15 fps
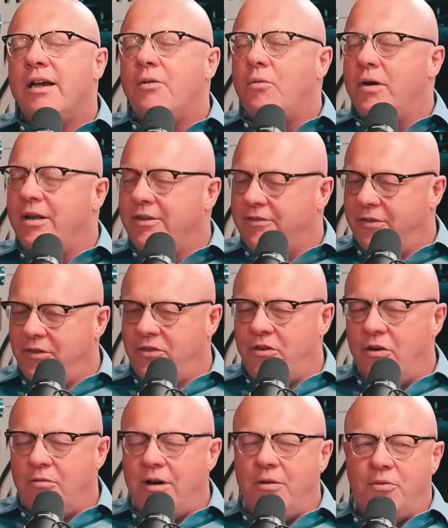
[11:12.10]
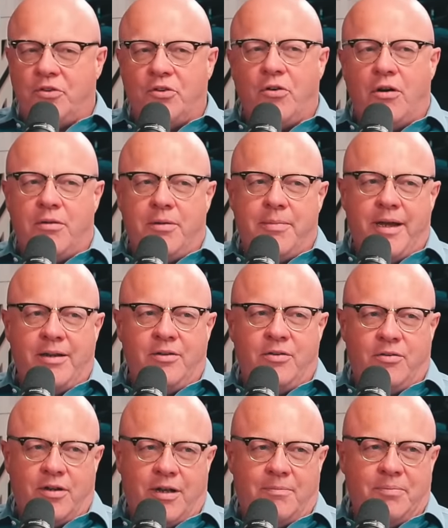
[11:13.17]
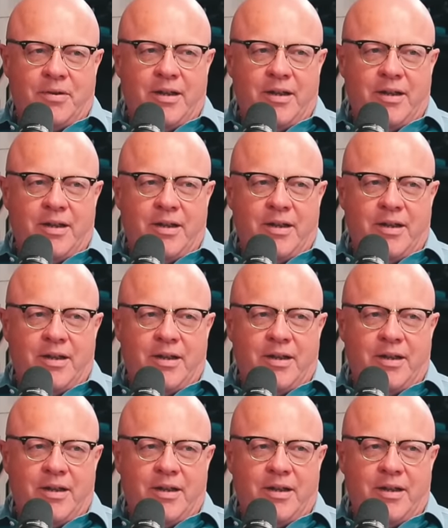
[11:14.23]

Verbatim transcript: Well, the first go-around was a car with a bad tune-up.